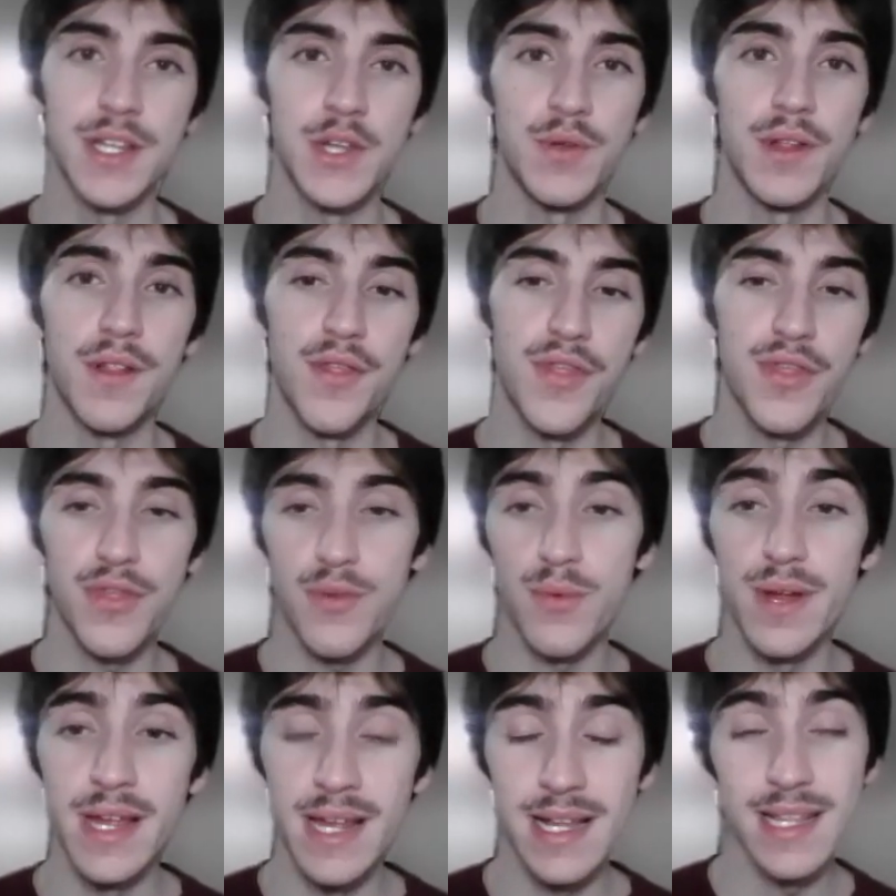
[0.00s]
You need
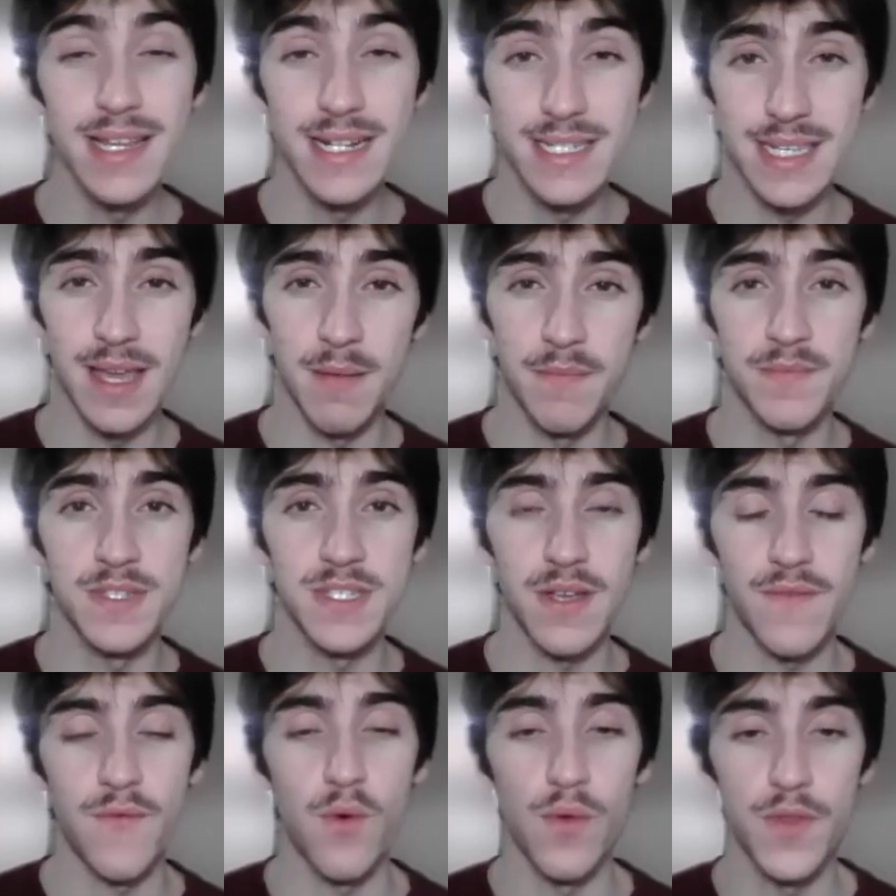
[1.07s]
3 Elite TMs
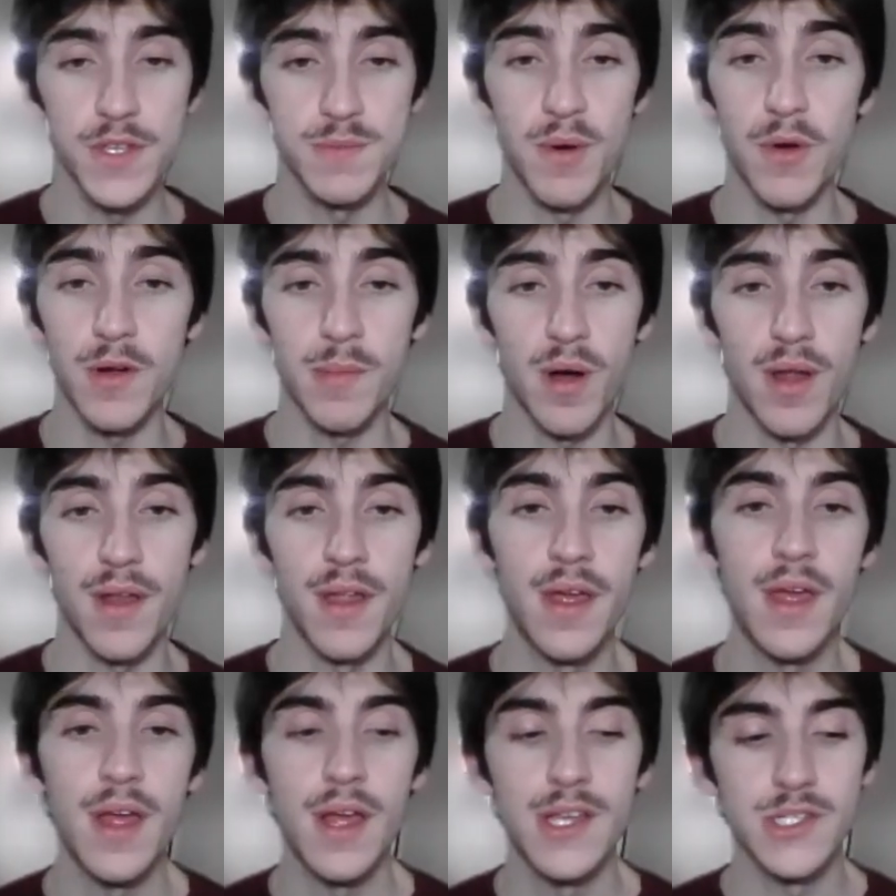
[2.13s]
for this Pokemon,
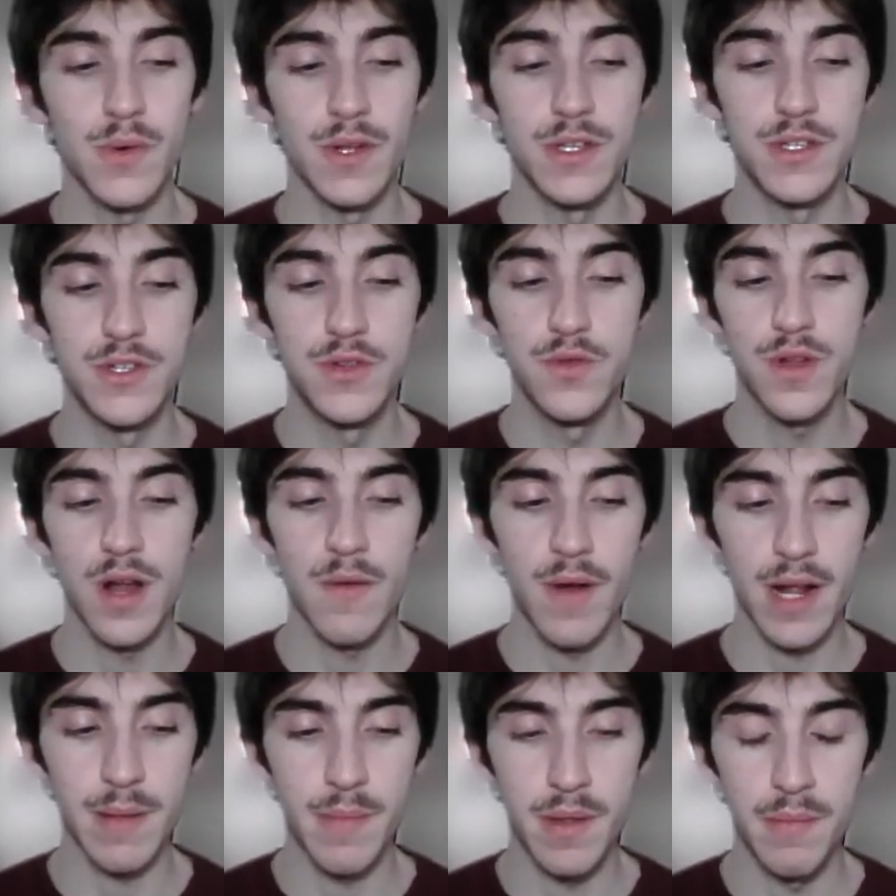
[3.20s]
so I do not
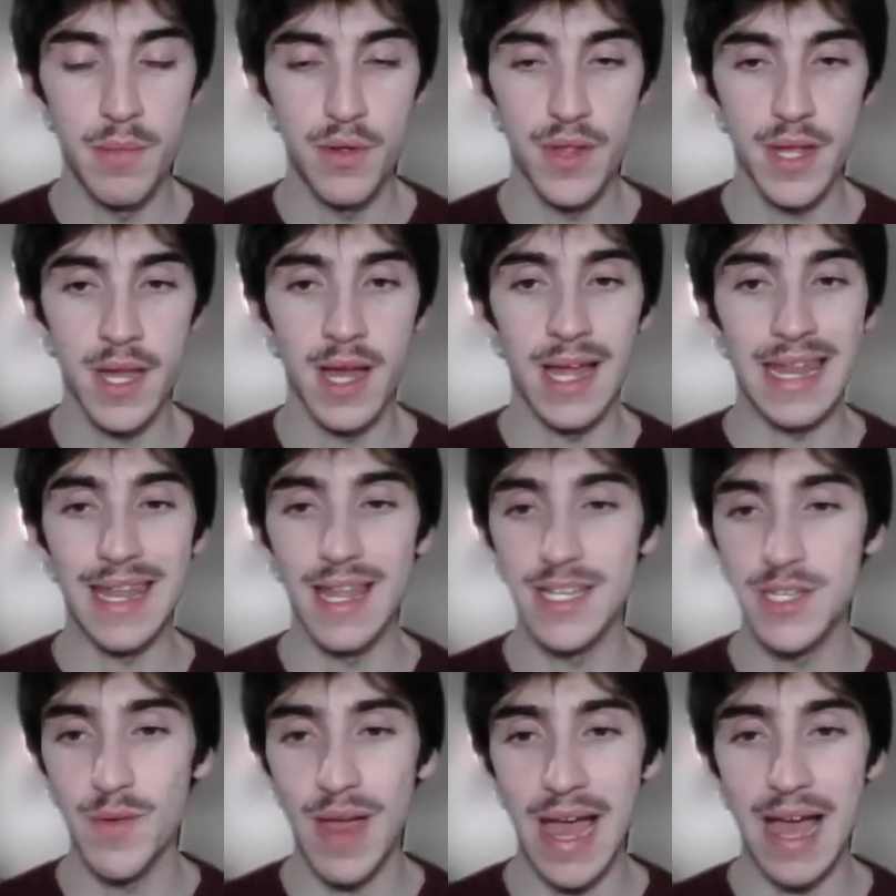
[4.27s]
recommend building it
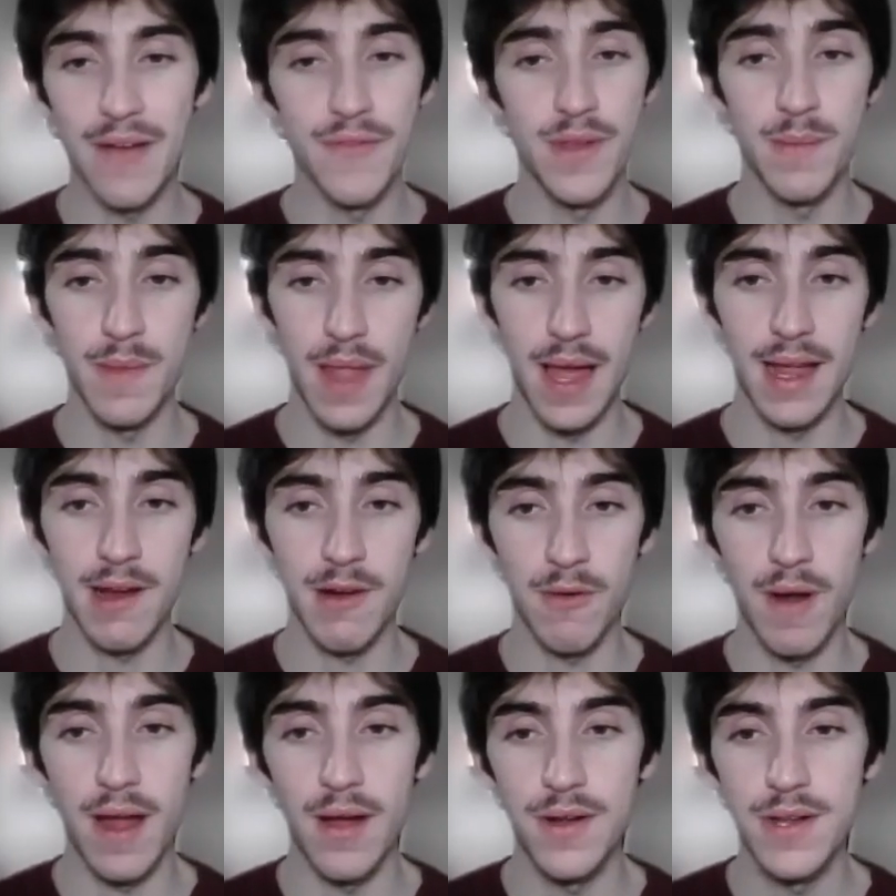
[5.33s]
unless you have them lying
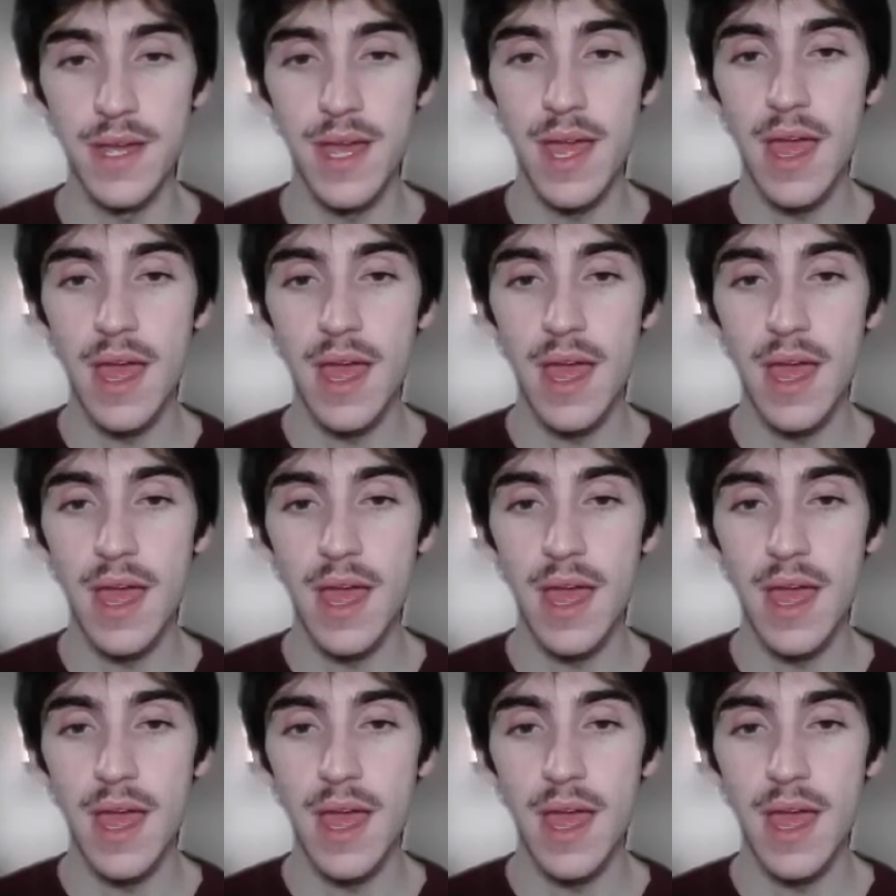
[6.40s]
around.